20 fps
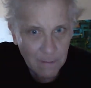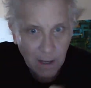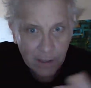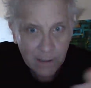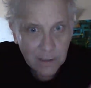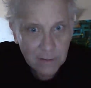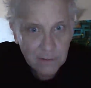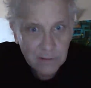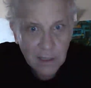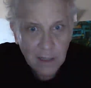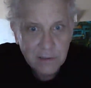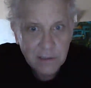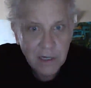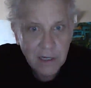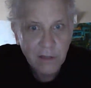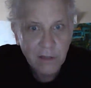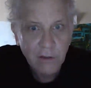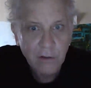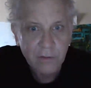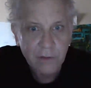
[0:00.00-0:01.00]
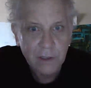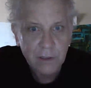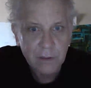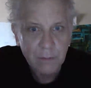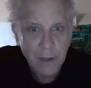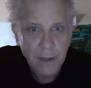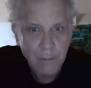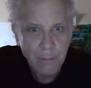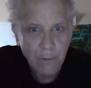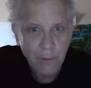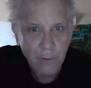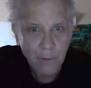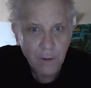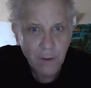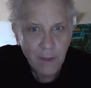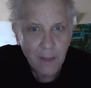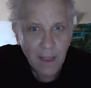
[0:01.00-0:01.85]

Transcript: I didn't touch either of these people.